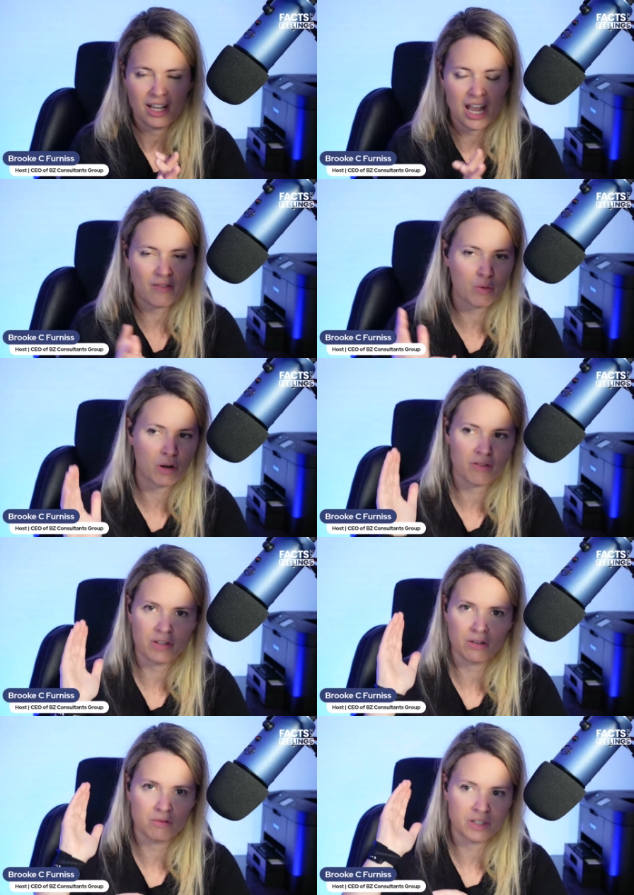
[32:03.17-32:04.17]
every one of
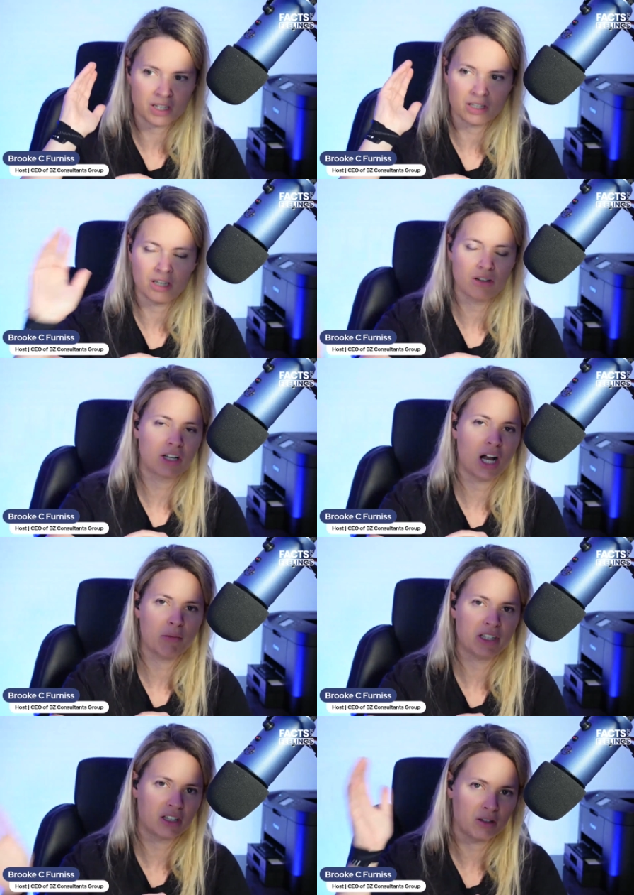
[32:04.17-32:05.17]
you that continue to
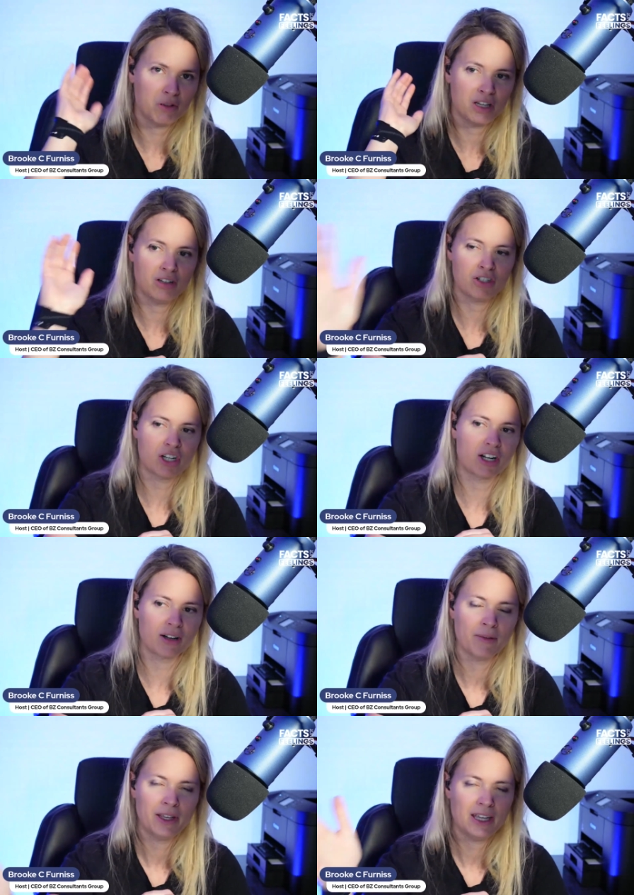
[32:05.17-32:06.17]
comment, to continue to share.